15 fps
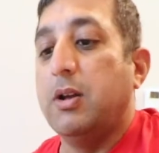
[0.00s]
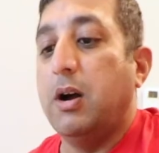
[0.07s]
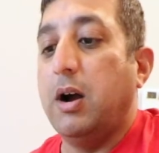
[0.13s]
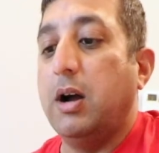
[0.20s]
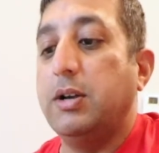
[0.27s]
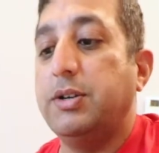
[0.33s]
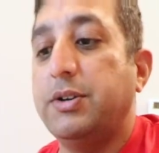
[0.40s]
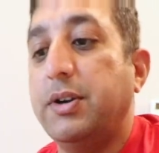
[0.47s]

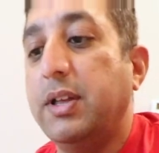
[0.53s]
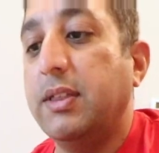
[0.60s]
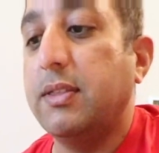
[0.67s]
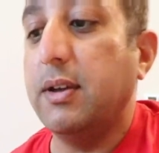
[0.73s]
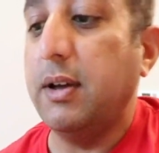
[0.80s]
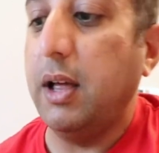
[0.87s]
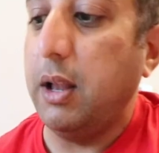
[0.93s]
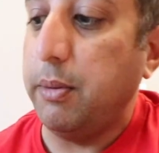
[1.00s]
underneath
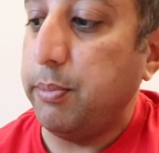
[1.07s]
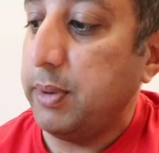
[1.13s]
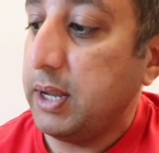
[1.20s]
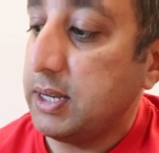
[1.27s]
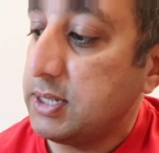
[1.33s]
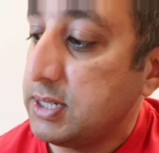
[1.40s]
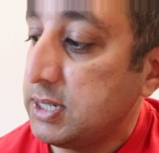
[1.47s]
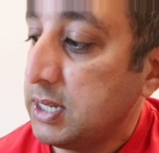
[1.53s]
the
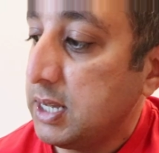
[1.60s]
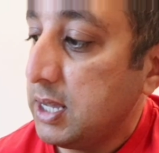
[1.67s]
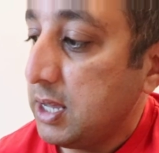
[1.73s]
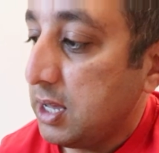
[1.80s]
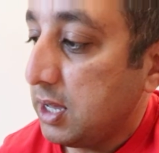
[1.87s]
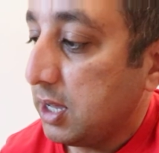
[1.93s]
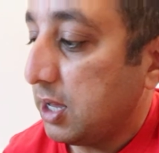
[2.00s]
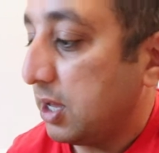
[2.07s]
helmet
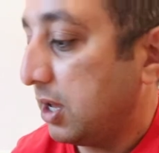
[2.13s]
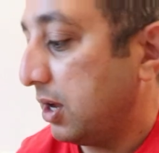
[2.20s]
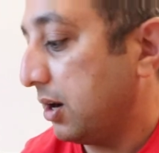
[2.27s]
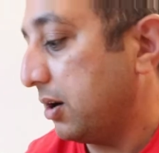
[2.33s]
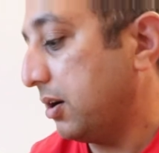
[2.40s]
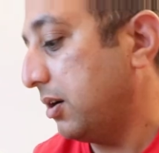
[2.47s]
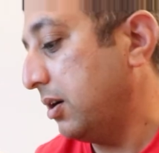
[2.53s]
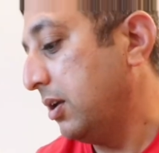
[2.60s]

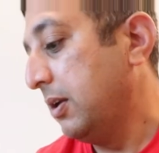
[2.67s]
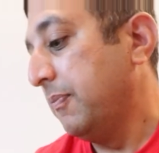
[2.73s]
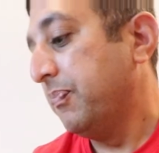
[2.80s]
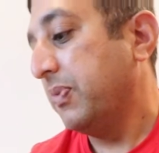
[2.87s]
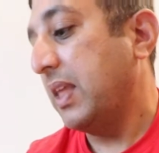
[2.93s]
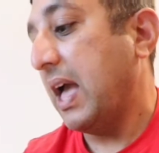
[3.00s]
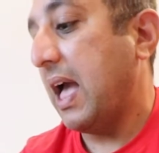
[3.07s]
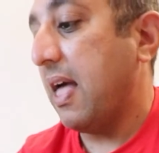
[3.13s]
here,
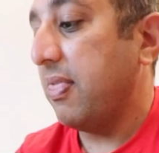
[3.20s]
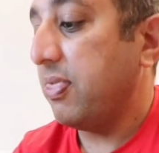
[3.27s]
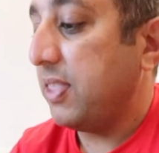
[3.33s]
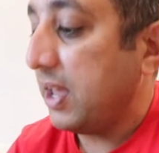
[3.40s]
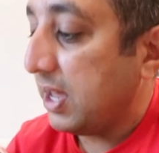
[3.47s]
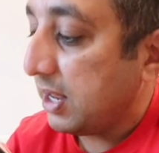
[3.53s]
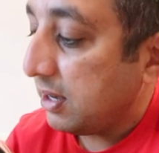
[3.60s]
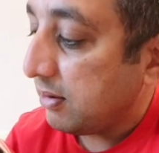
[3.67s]
and
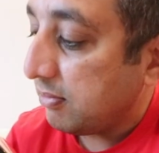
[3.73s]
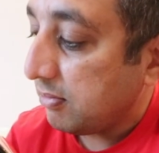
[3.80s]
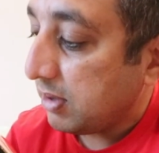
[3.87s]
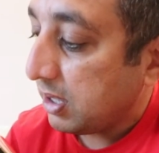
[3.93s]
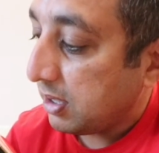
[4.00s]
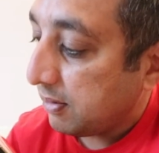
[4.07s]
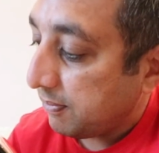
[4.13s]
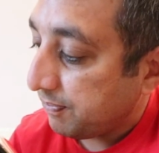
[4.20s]
then
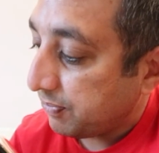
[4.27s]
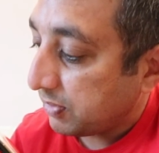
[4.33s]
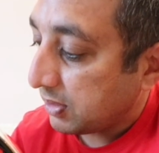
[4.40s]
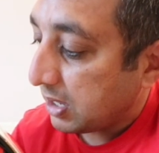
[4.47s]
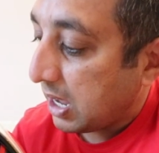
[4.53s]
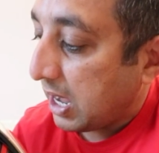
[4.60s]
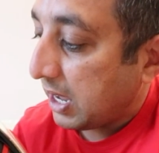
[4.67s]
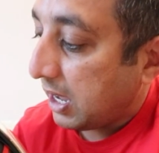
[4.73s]

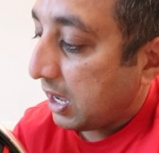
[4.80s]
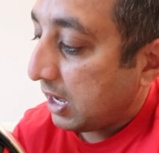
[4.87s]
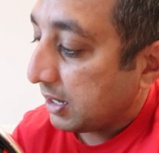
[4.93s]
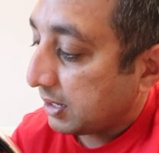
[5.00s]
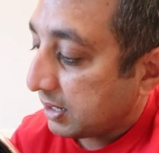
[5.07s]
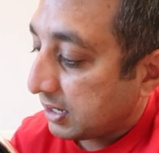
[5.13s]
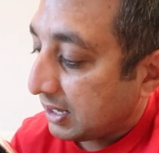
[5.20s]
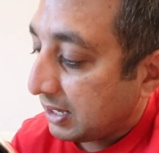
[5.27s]
I
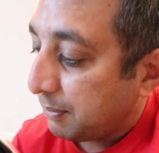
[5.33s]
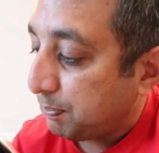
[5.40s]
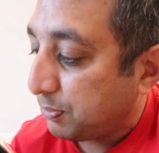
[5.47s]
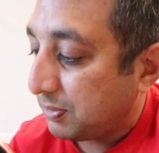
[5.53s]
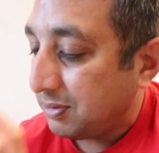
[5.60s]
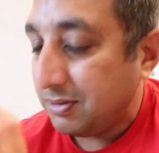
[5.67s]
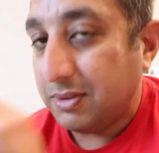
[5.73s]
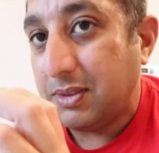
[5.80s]
clip,
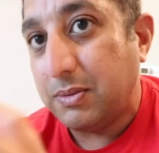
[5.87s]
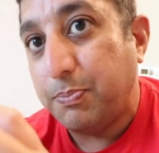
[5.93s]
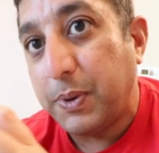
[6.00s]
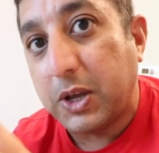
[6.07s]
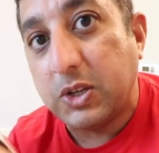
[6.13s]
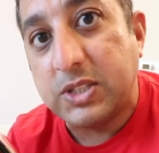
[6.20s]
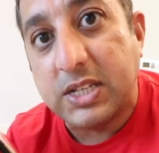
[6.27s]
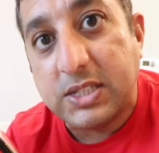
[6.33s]

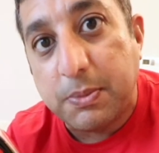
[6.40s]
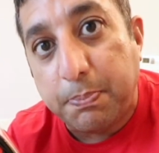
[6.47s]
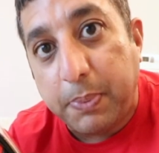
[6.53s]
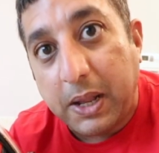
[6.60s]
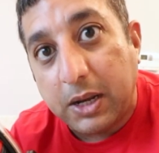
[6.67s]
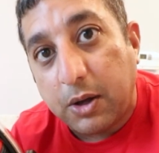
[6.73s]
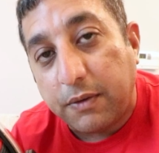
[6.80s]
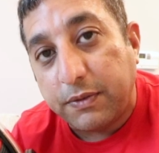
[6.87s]
because there's a
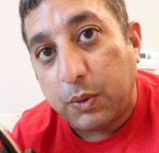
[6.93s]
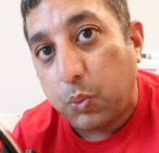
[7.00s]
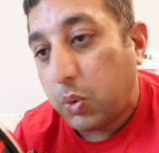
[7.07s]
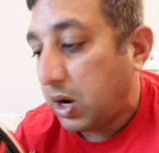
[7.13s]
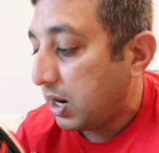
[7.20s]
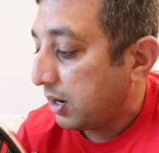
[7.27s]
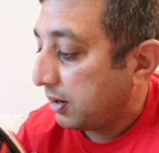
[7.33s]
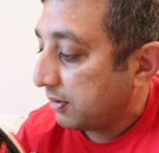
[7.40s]
bulk of the
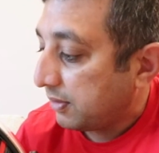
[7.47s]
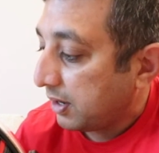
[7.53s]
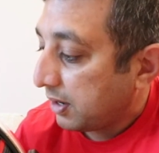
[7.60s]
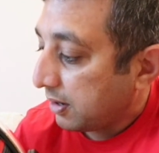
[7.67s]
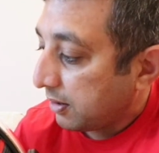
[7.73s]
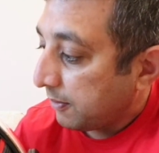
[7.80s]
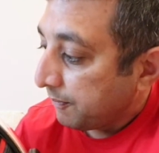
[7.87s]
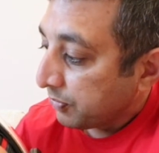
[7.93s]
wire
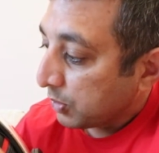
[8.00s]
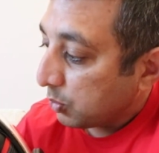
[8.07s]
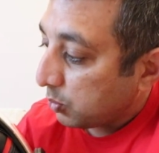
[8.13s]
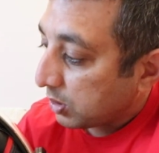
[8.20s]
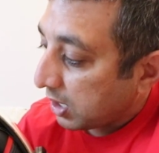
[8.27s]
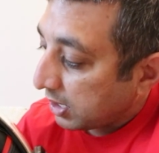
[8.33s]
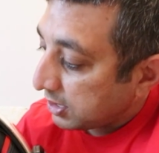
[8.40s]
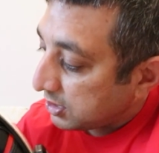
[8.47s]
there. What
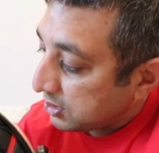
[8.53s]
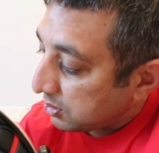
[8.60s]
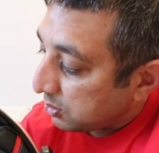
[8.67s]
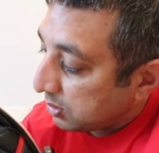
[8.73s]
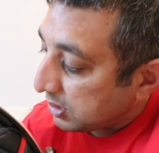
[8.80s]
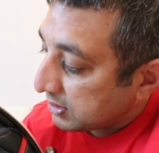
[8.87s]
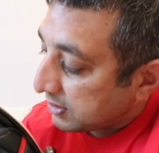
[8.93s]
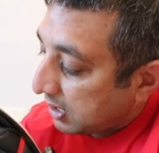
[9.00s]
I do
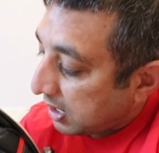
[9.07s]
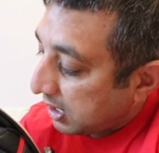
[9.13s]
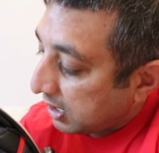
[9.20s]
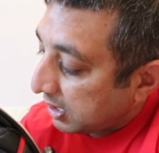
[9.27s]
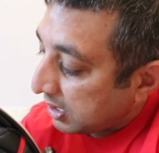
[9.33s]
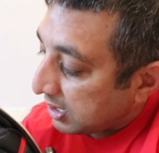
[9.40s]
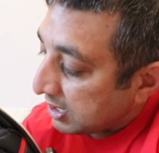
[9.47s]
is I